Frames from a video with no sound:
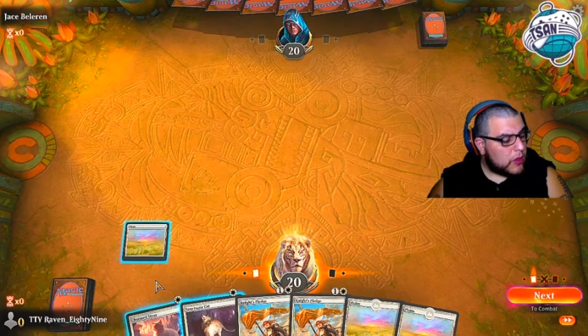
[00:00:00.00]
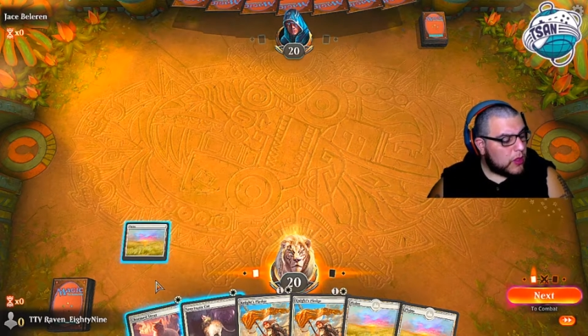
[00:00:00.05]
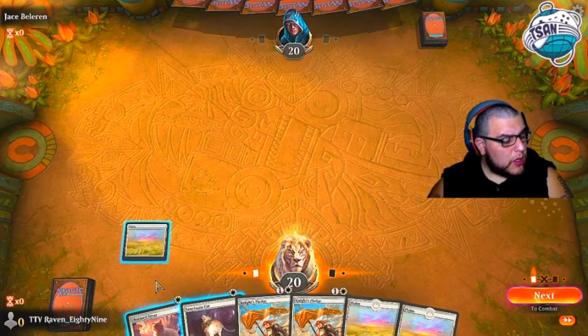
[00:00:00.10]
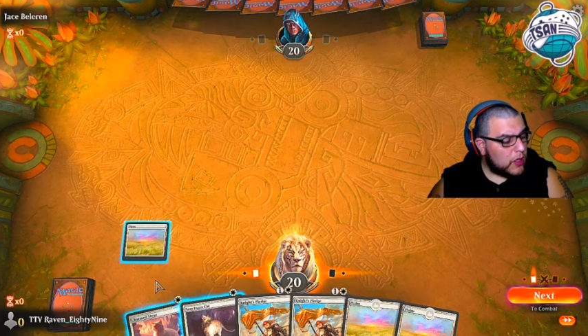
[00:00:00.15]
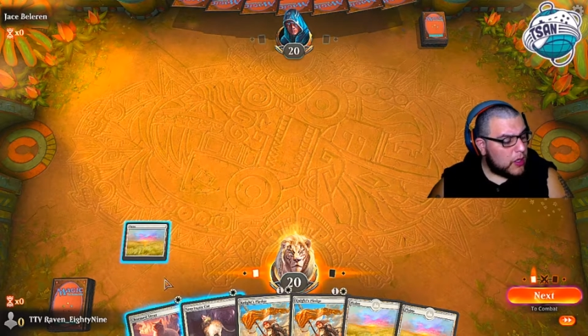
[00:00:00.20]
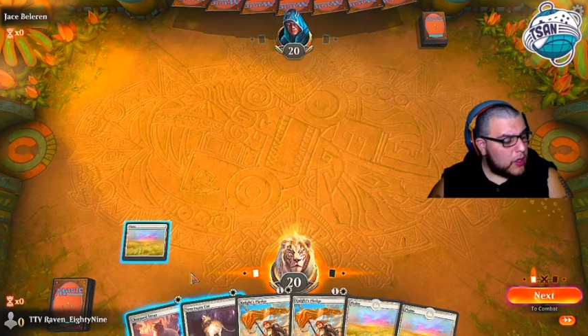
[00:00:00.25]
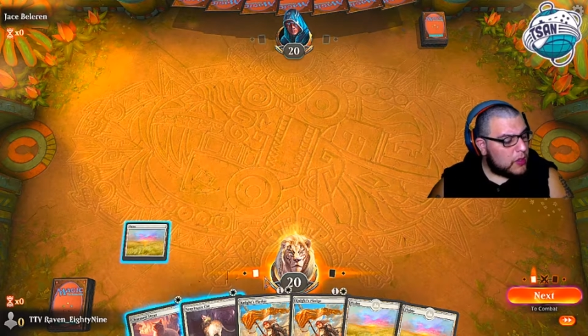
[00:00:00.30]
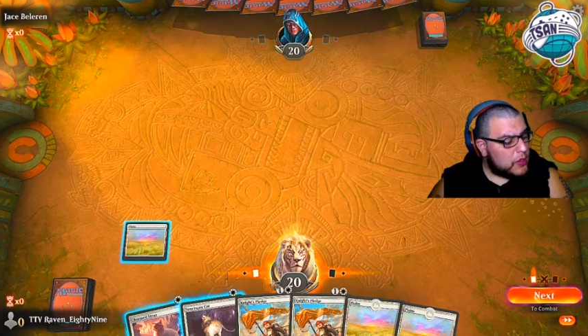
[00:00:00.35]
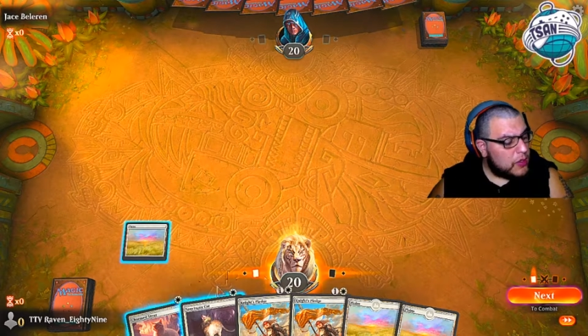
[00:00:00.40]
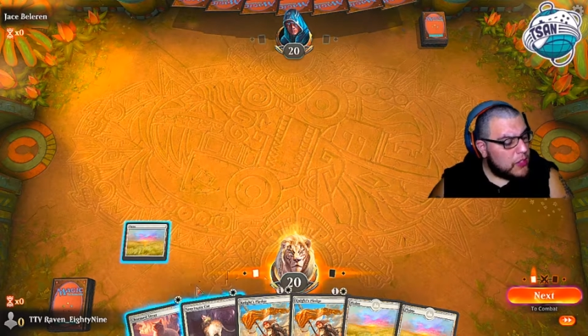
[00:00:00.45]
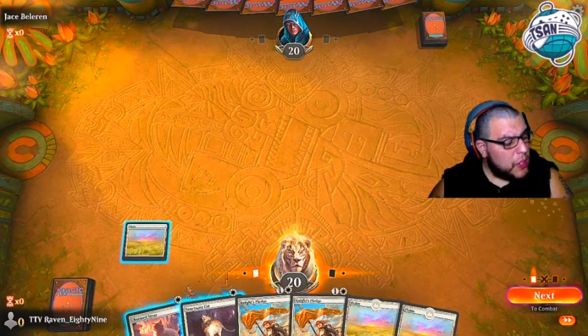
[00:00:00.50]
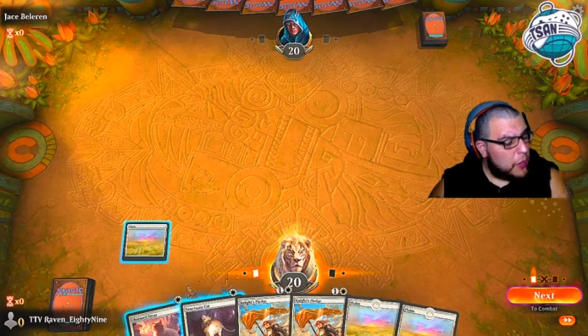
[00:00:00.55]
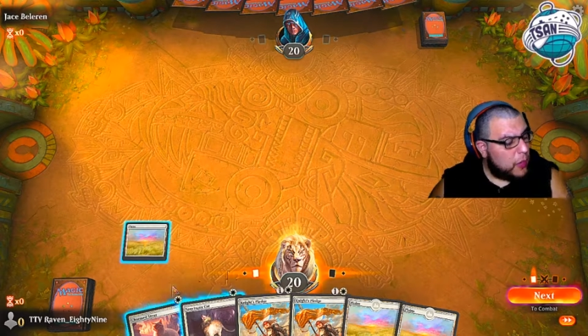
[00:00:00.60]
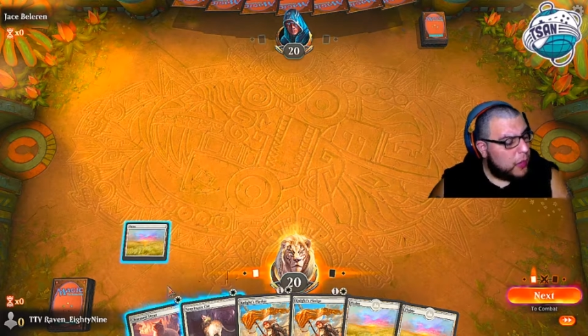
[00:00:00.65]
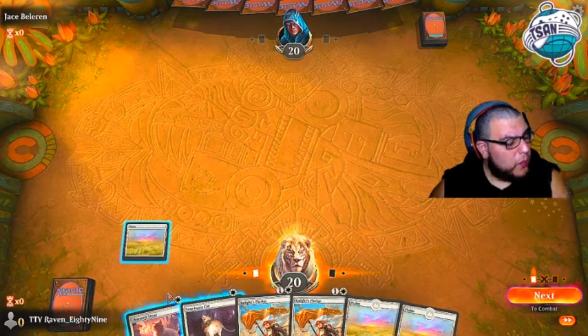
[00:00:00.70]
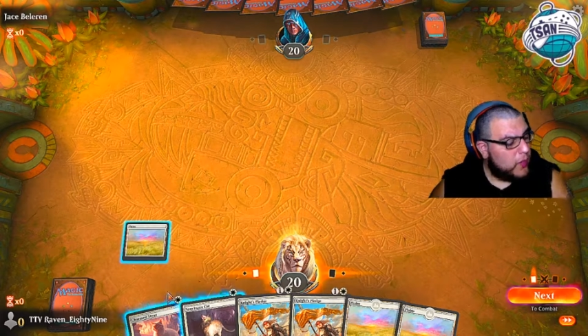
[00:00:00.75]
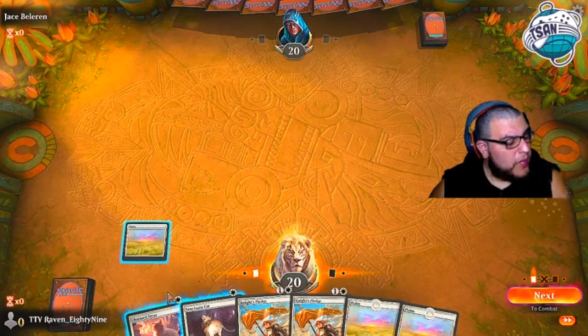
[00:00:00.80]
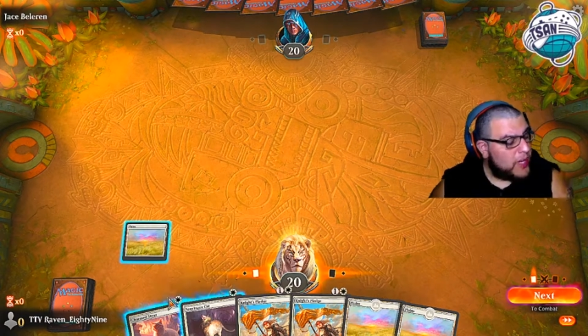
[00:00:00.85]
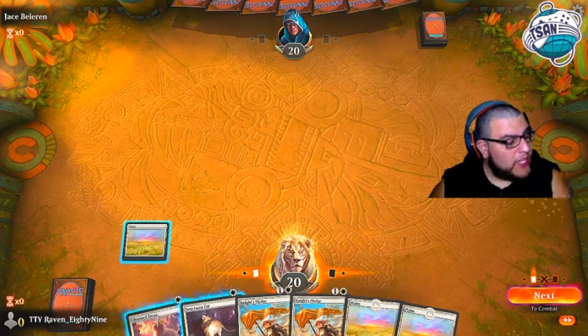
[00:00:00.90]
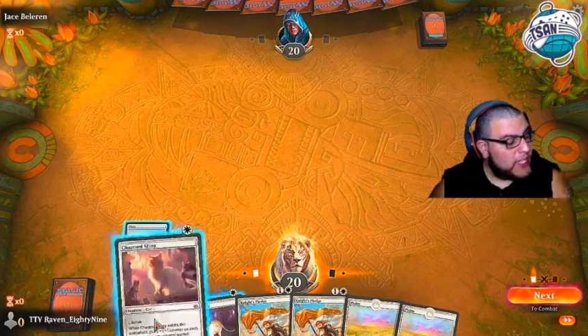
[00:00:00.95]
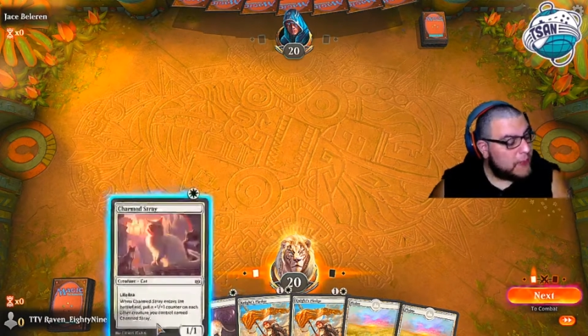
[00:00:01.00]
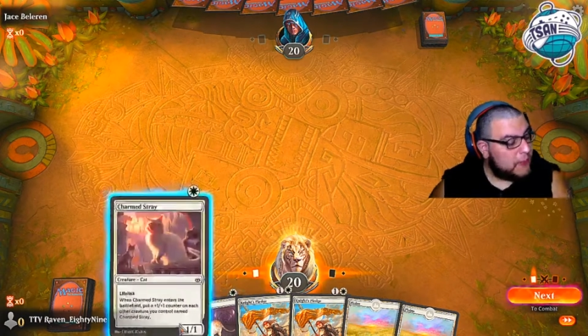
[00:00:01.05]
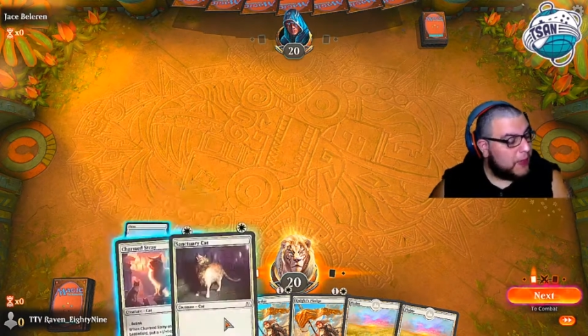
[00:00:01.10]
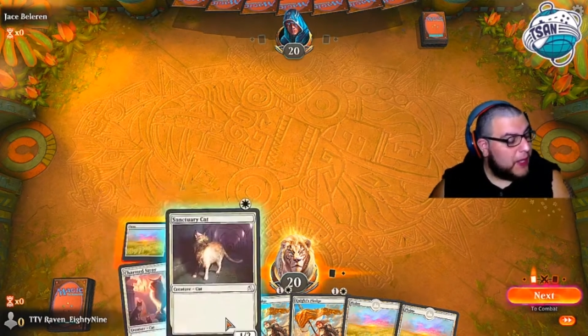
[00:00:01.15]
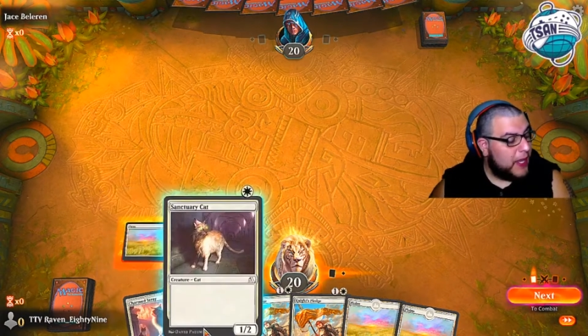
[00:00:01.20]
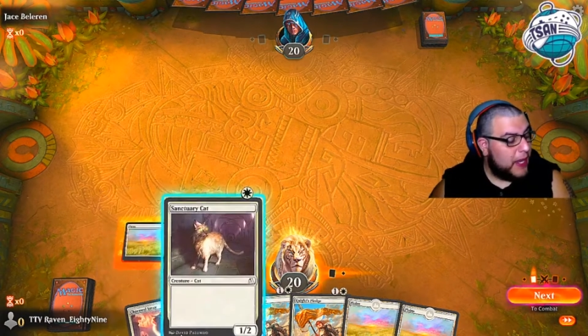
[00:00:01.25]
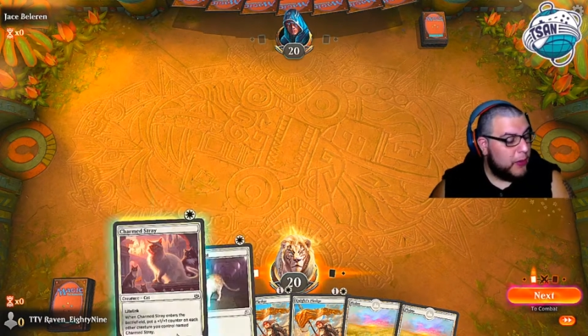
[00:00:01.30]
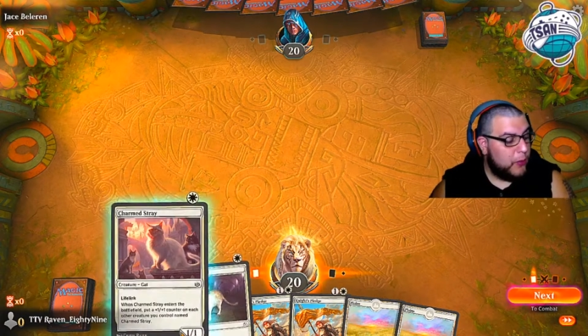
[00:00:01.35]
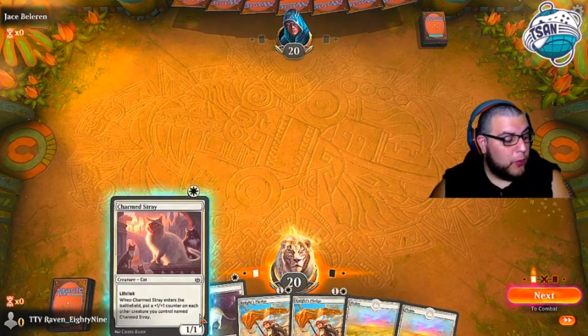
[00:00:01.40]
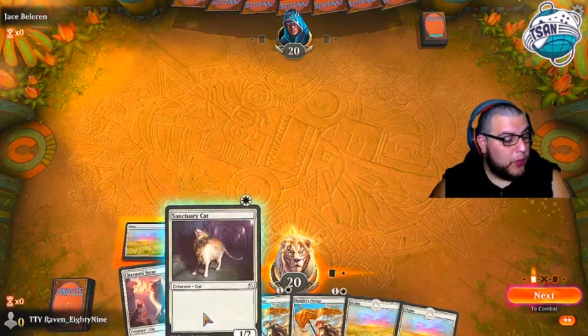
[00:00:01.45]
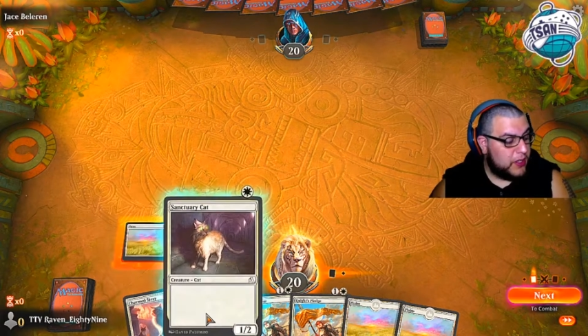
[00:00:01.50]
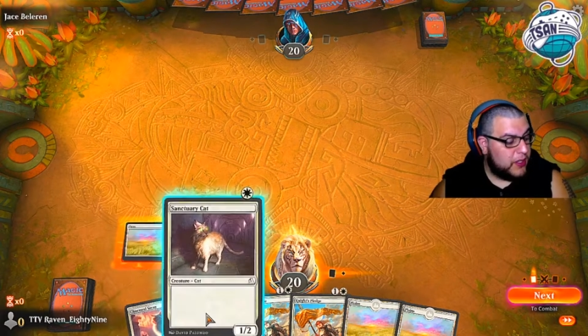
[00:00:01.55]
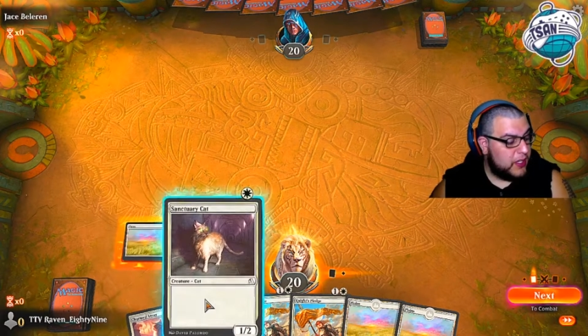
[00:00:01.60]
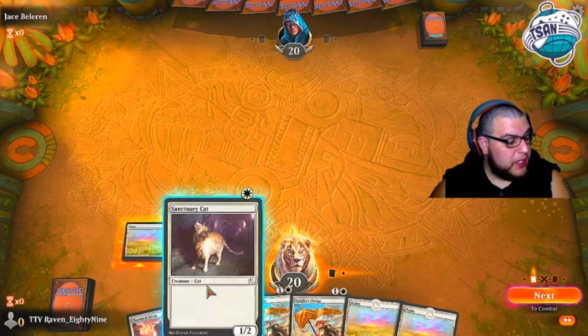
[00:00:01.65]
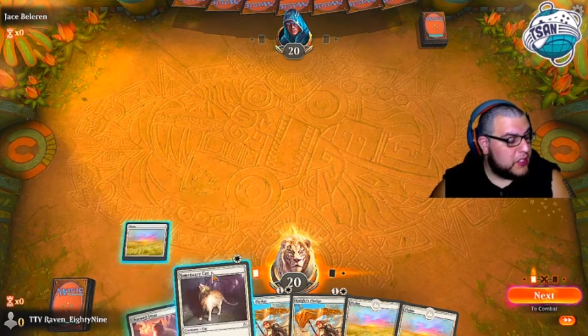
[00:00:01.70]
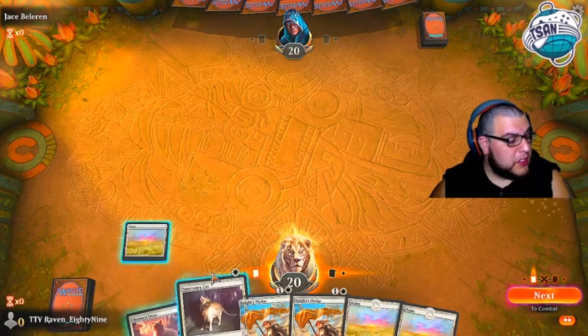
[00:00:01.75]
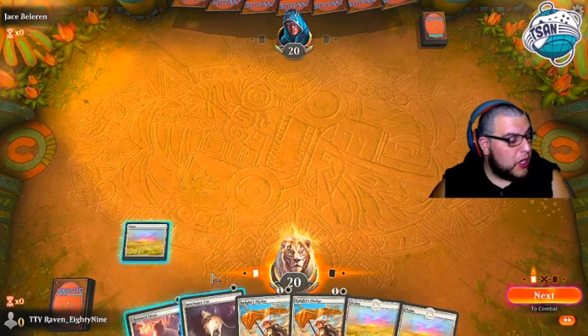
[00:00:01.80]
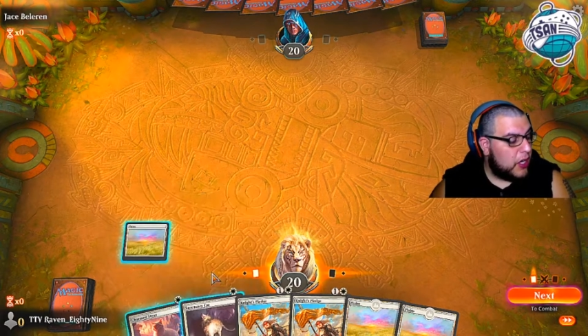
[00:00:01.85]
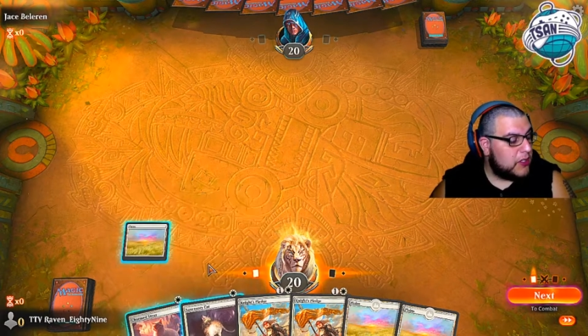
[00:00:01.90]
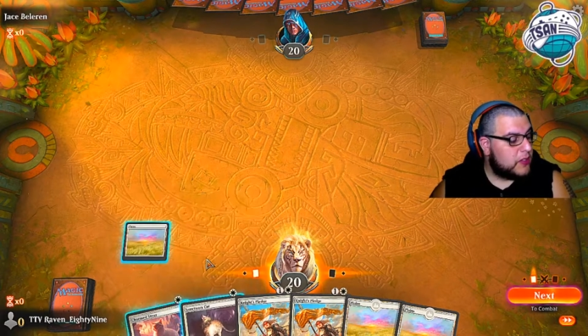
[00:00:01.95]
So we get to play one of these
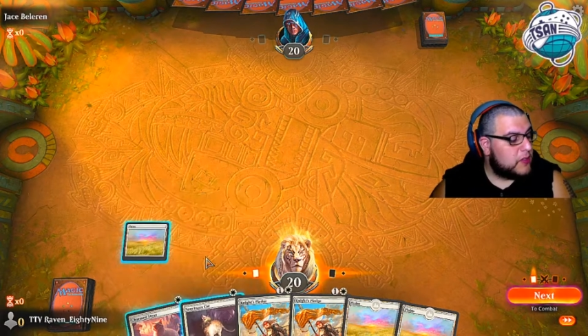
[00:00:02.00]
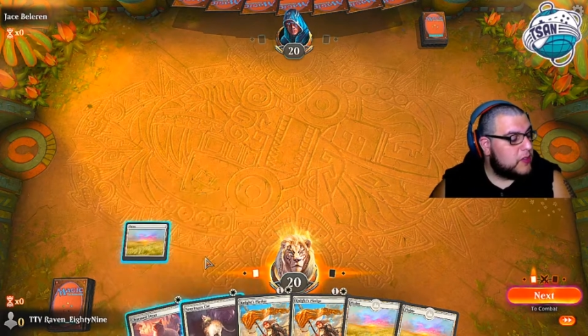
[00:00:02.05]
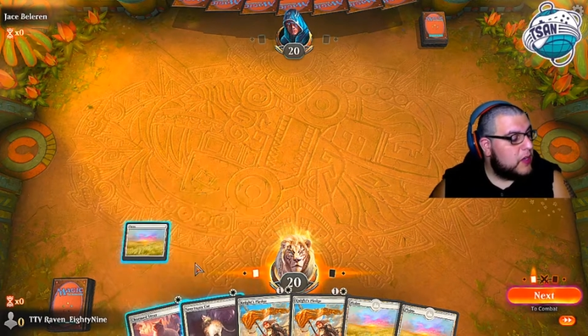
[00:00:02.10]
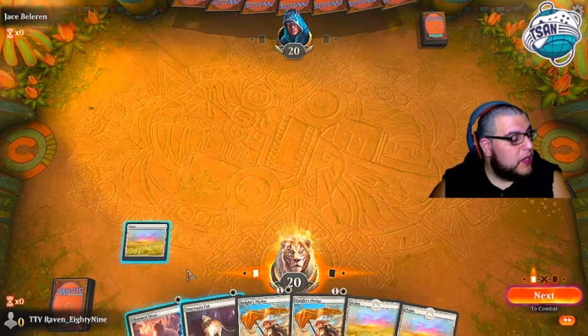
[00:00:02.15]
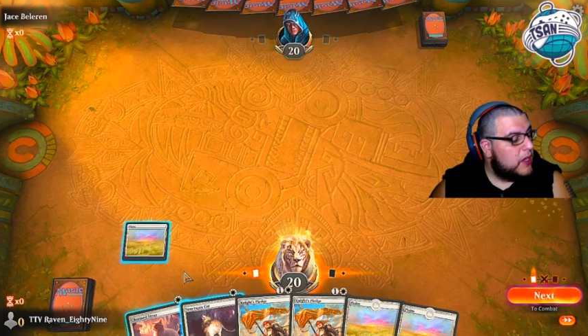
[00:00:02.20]
cards.